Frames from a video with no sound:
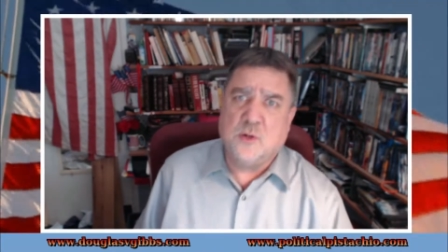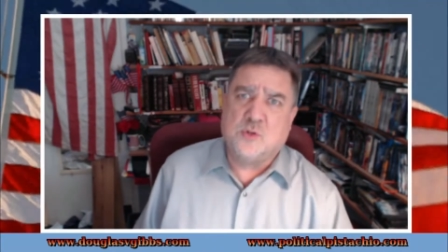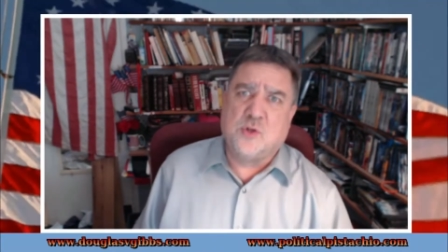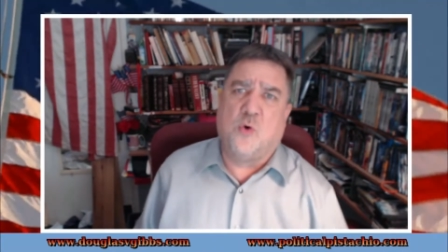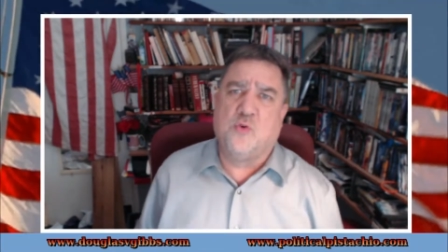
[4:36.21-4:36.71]

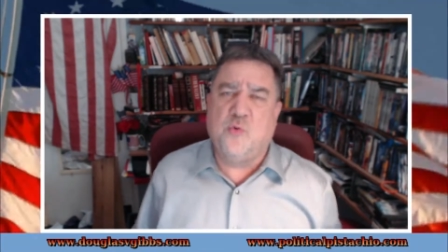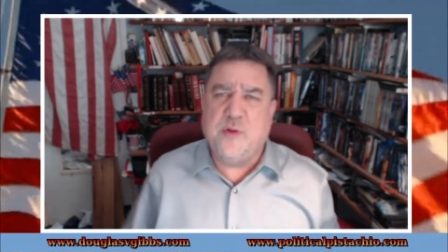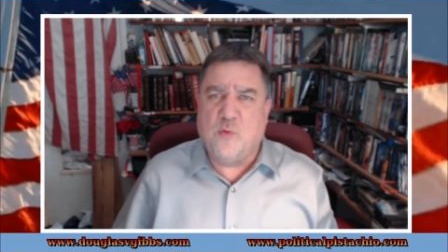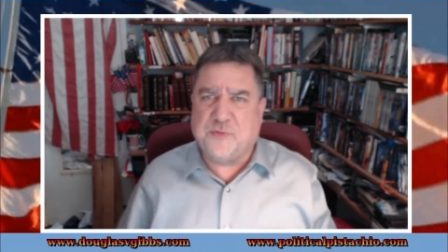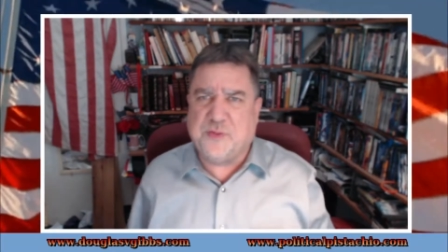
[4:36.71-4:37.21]
So do
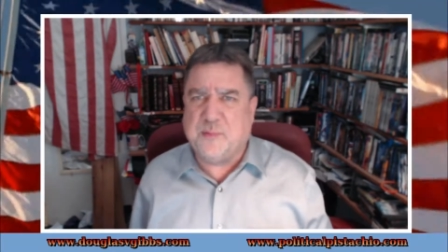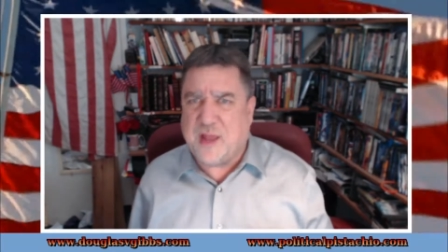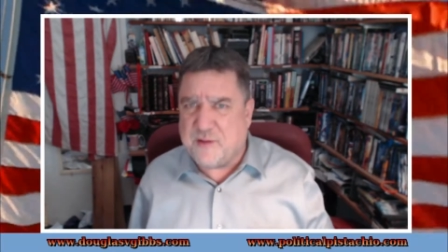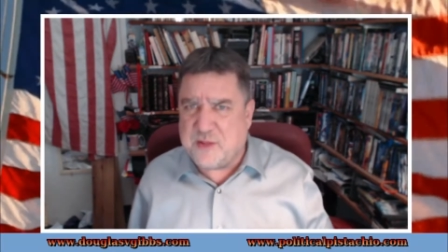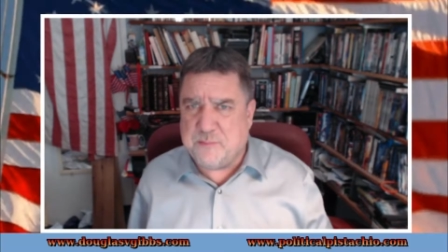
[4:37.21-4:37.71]
we want them to
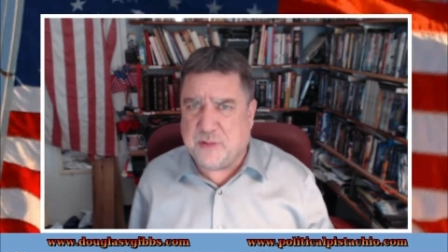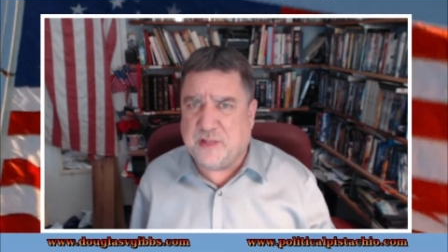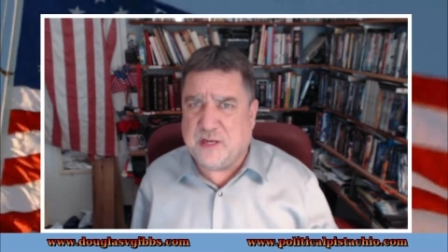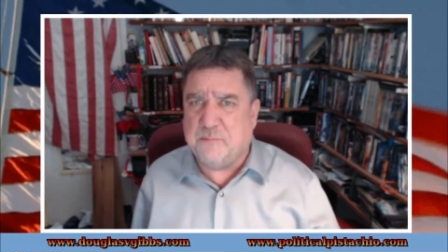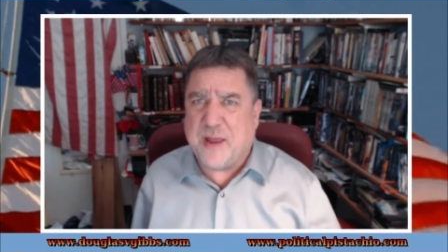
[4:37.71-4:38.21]
have the
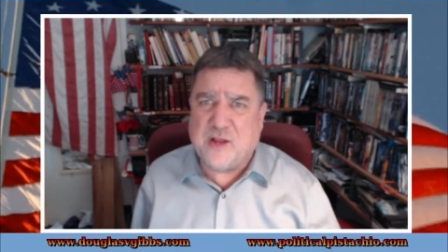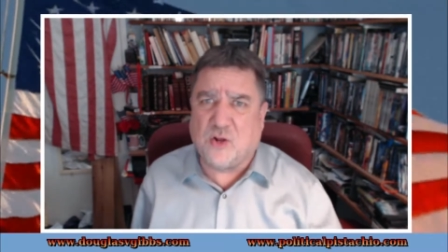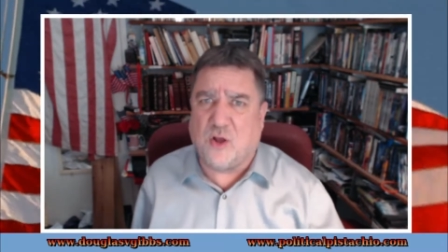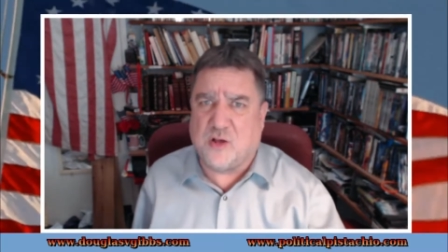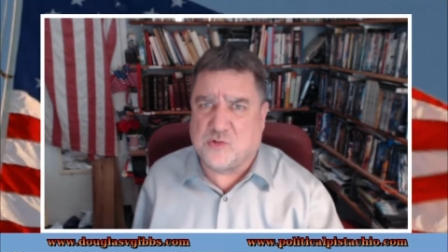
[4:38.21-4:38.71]
ability to make
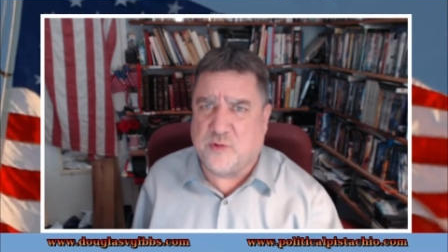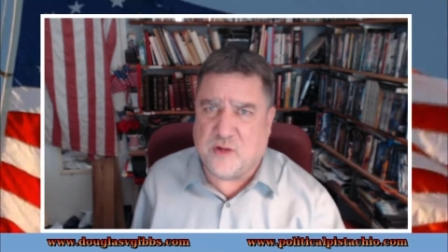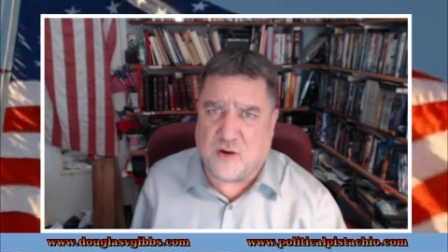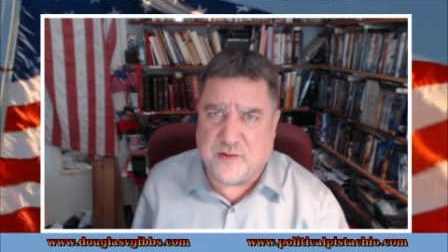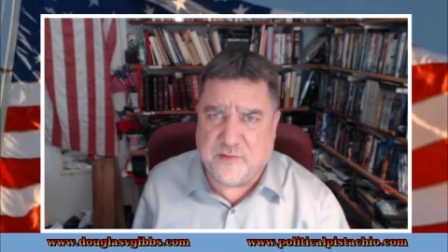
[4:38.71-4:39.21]
laws
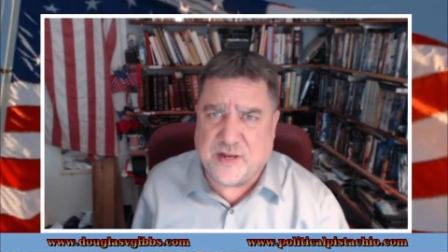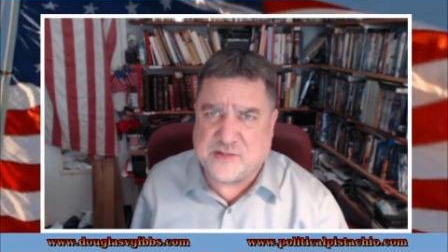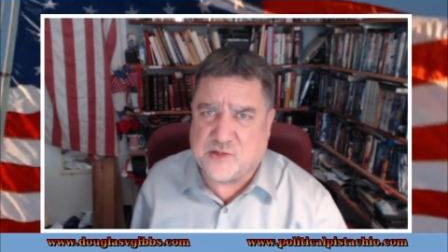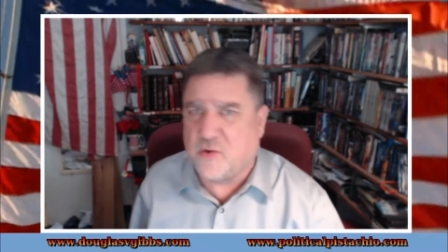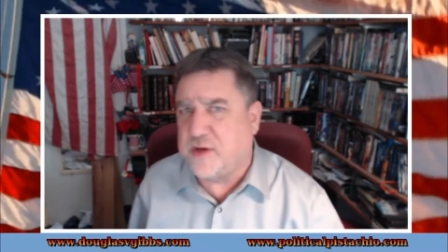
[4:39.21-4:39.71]
regarding the
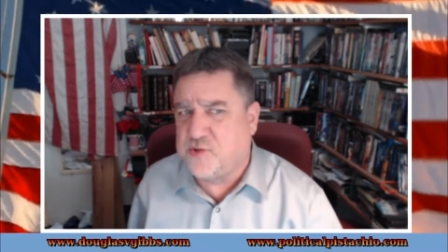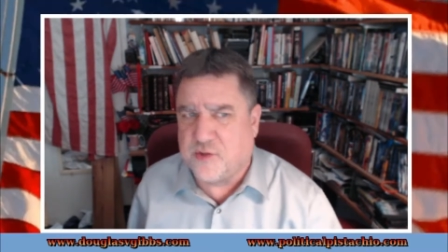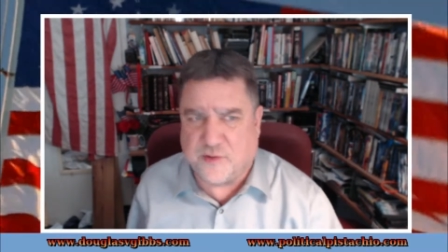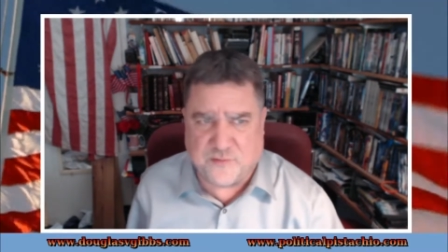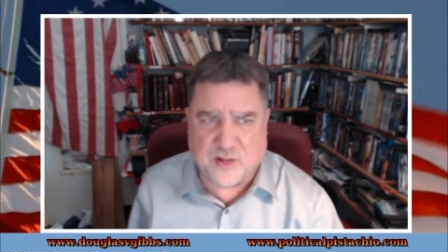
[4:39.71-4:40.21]
desecration
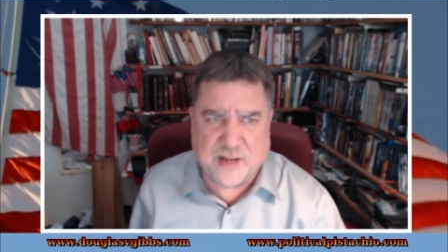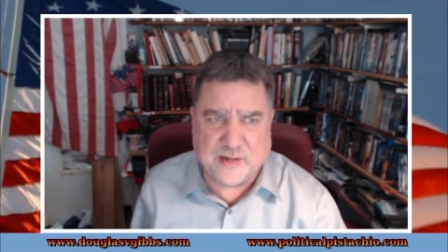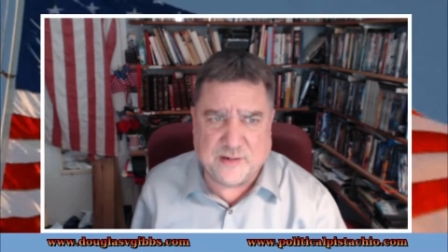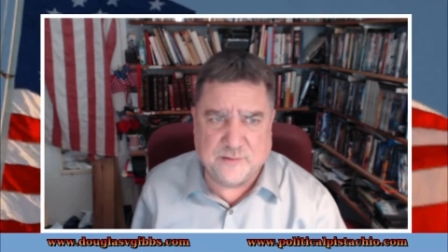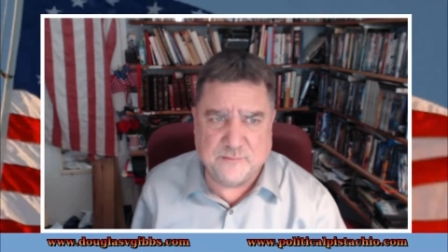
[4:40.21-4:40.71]
of the
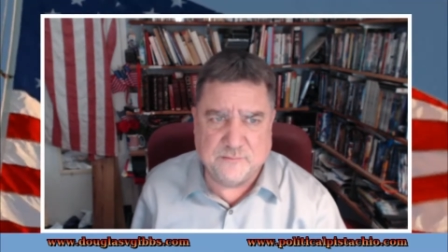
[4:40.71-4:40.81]
flag?